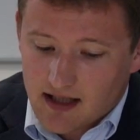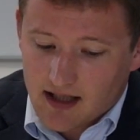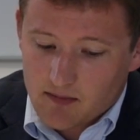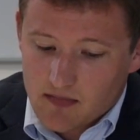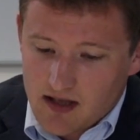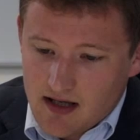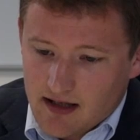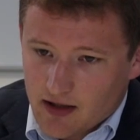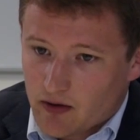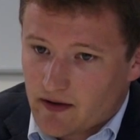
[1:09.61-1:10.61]
Um,
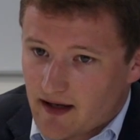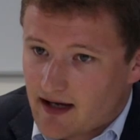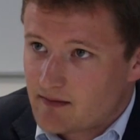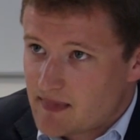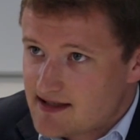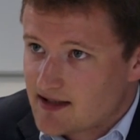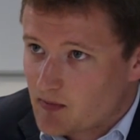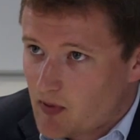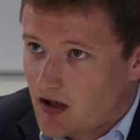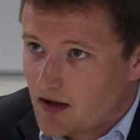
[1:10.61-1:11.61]
going there and meeting a
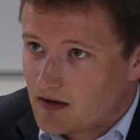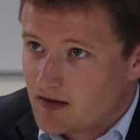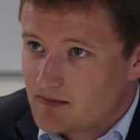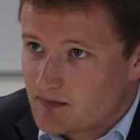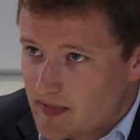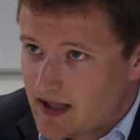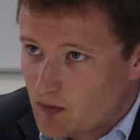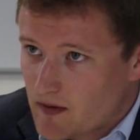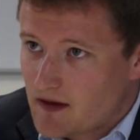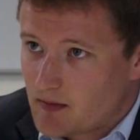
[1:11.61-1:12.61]
partner and
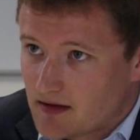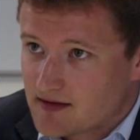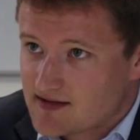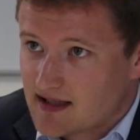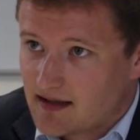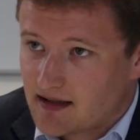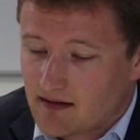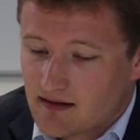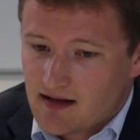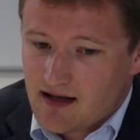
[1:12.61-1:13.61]
being with them and
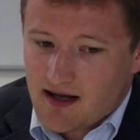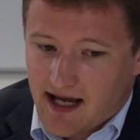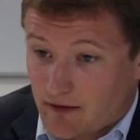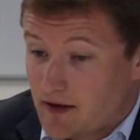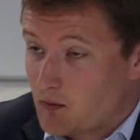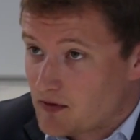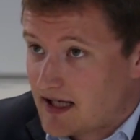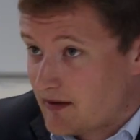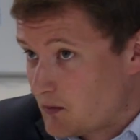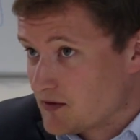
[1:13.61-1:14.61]
understanding how they want
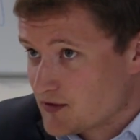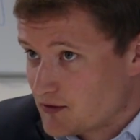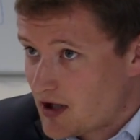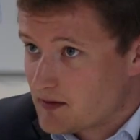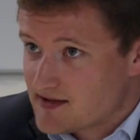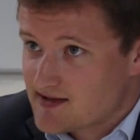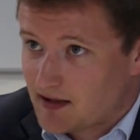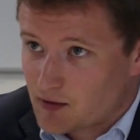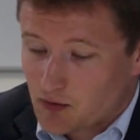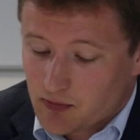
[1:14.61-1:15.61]
how they want to grow and
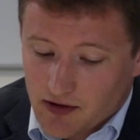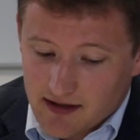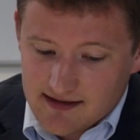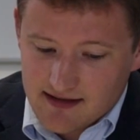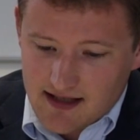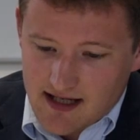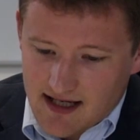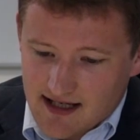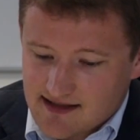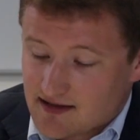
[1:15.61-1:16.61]
sell your product
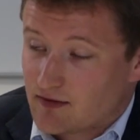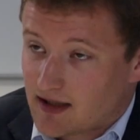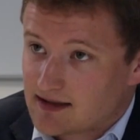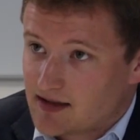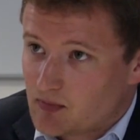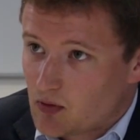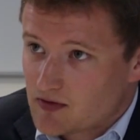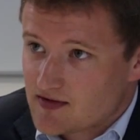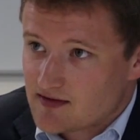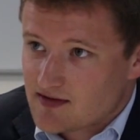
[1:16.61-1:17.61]
is is vitally
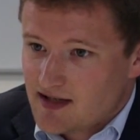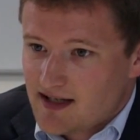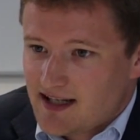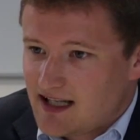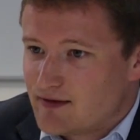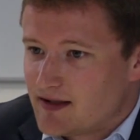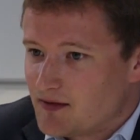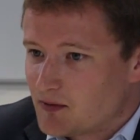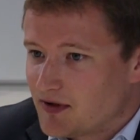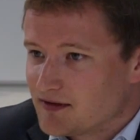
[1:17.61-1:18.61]
important, even in
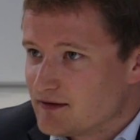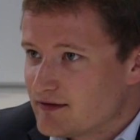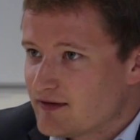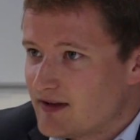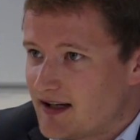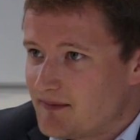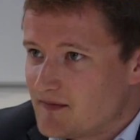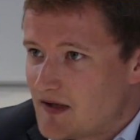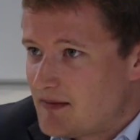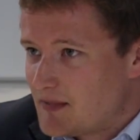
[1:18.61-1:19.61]
the world of
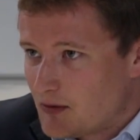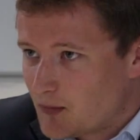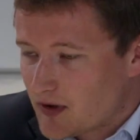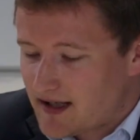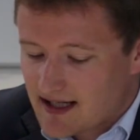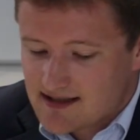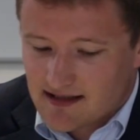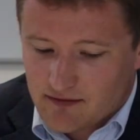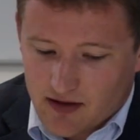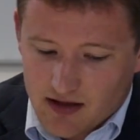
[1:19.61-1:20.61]
um, a more
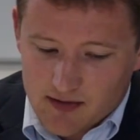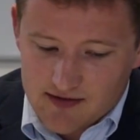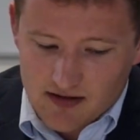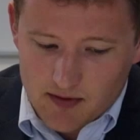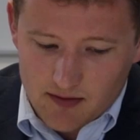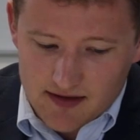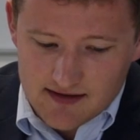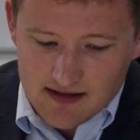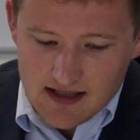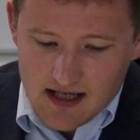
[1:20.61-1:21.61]
connected environment at the
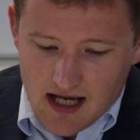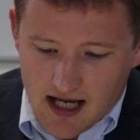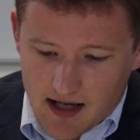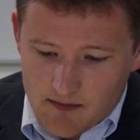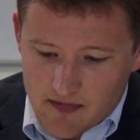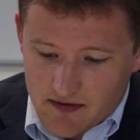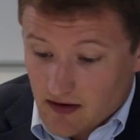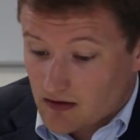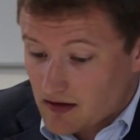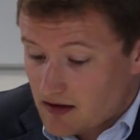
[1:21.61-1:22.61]
moment. Um, I think
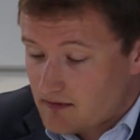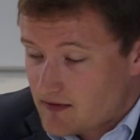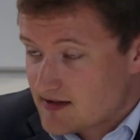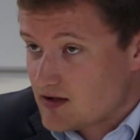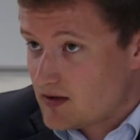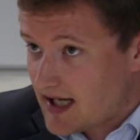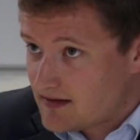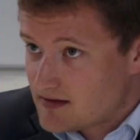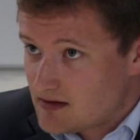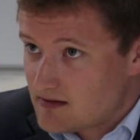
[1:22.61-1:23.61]
there are other things that you
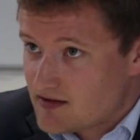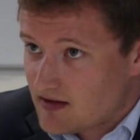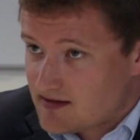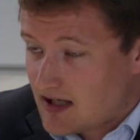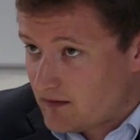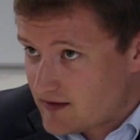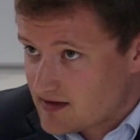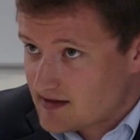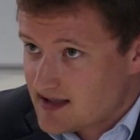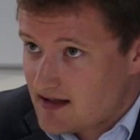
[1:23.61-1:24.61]
can do to, to help
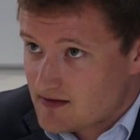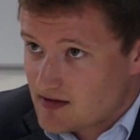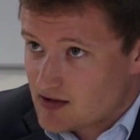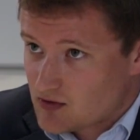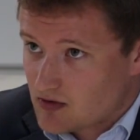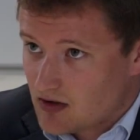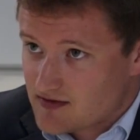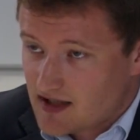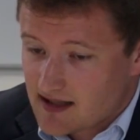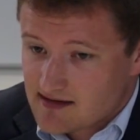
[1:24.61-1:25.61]
facilitate those initial
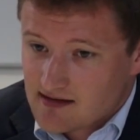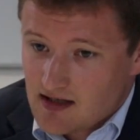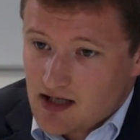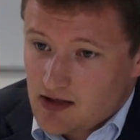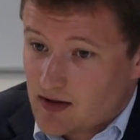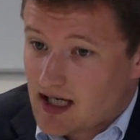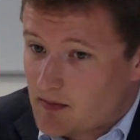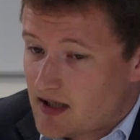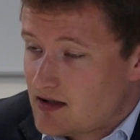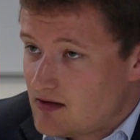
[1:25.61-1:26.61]
contacts. You
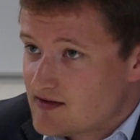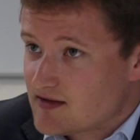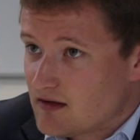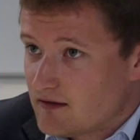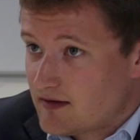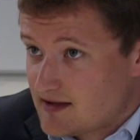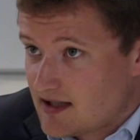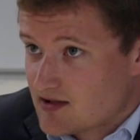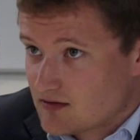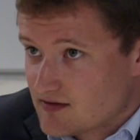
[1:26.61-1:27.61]
can make use of
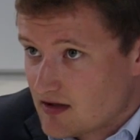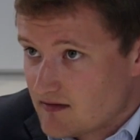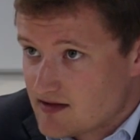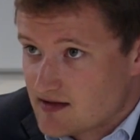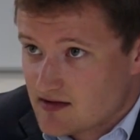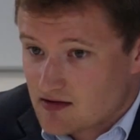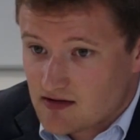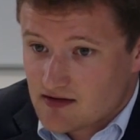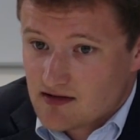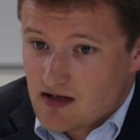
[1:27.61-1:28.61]
international services such
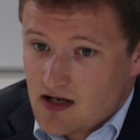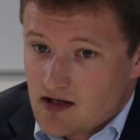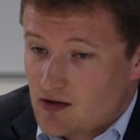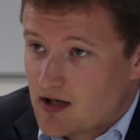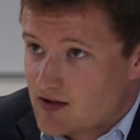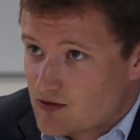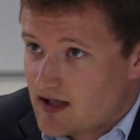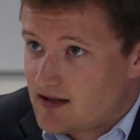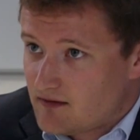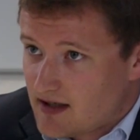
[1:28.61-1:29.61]
as UK
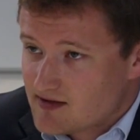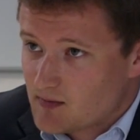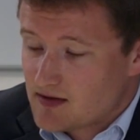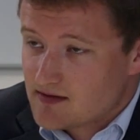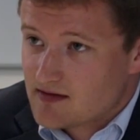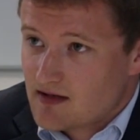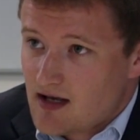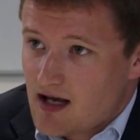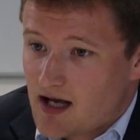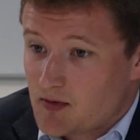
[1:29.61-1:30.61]
trade investments
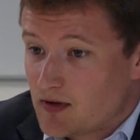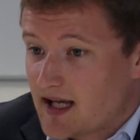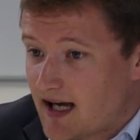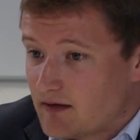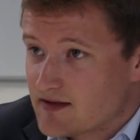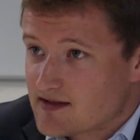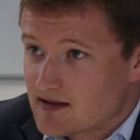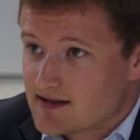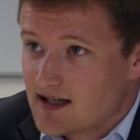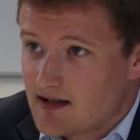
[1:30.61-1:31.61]
um, who can
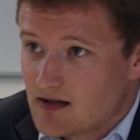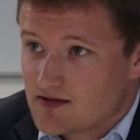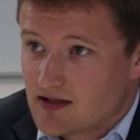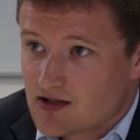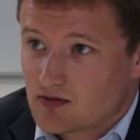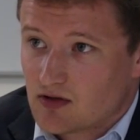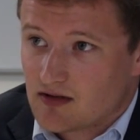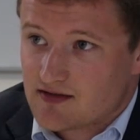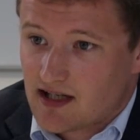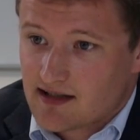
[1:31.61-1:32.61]
facilitate those initial
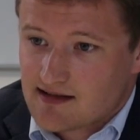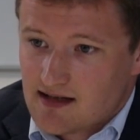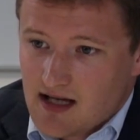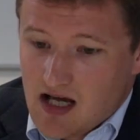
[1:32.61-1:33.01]
contacts.